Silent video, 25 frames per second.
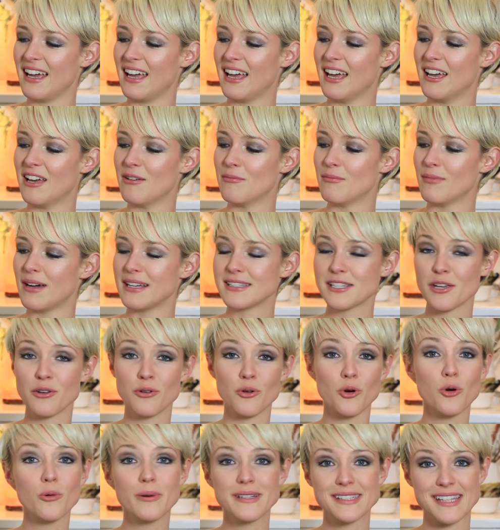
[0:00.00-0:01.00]
I don't
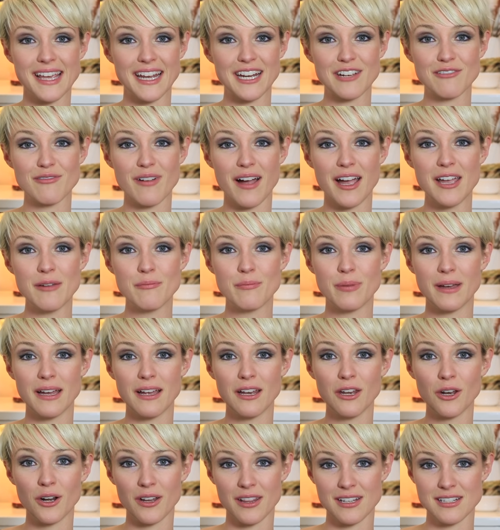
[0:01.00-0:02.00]
always get it right, but
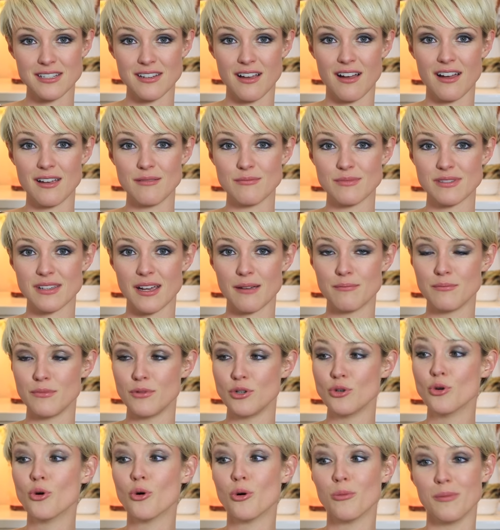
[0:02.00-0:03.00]
a lot of the times
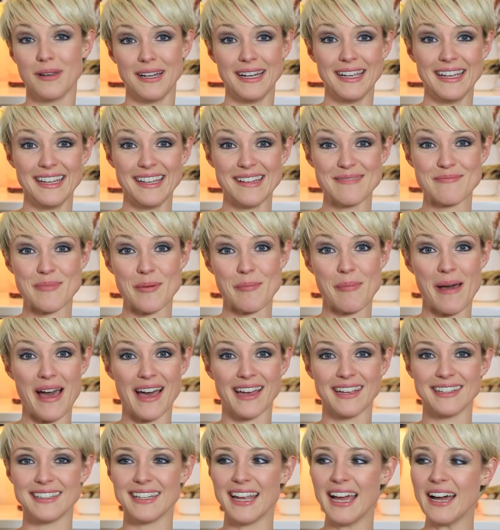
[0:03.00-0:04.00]
I'm normally prepared